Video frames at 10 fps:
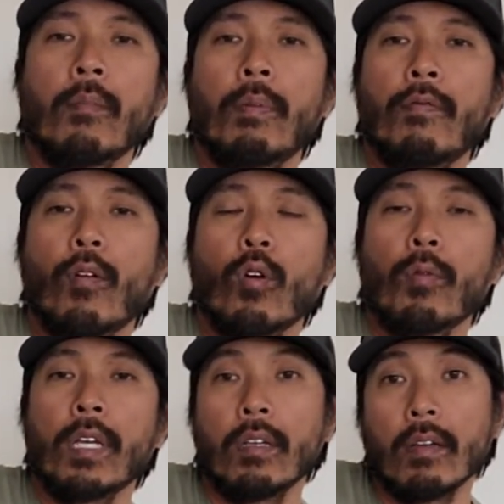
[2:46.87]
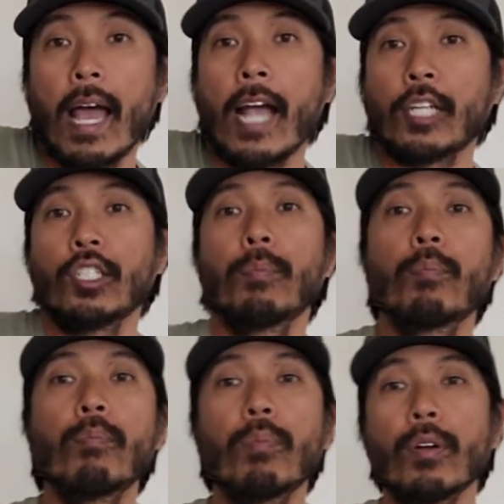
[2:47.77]
before we actually
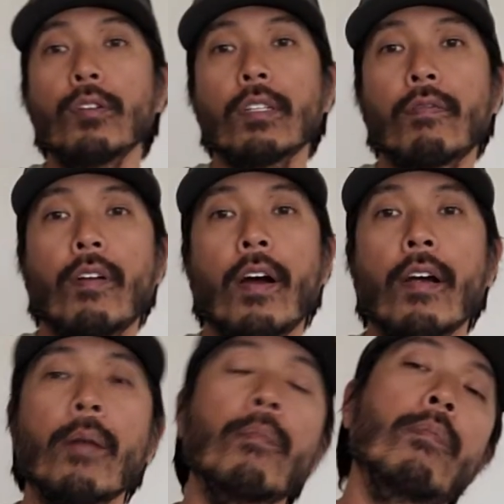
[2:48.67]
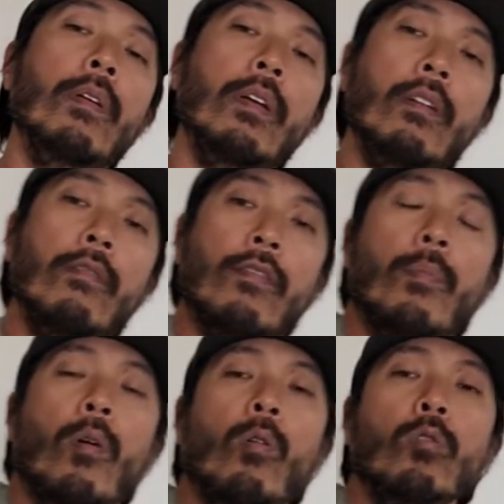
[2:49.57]
produce a firearm from
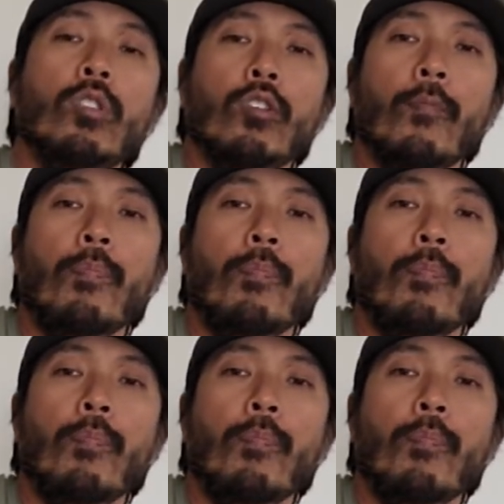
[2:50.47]
our holster.